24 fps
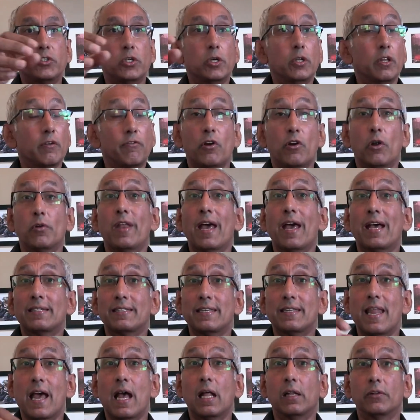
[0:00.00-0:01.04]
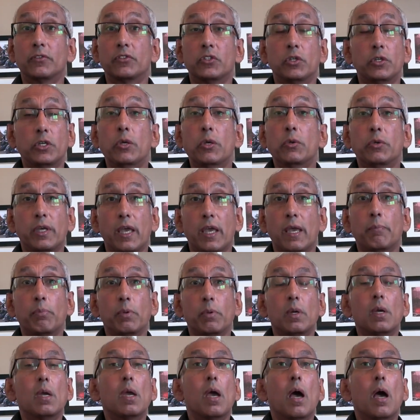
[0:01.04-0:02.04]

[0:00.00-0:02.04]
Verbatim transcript: to the Front National to U KIP